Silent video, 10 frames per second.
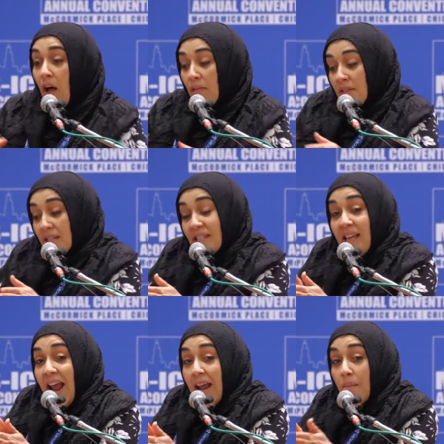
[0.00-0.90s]
on the
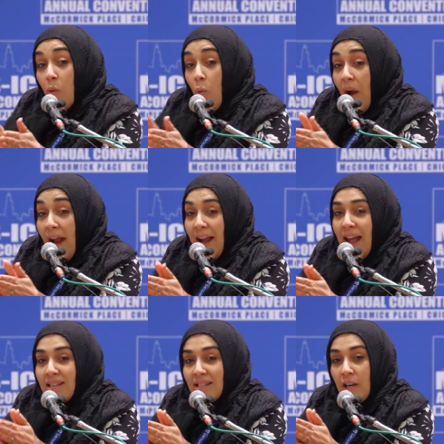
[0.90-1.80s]
same way as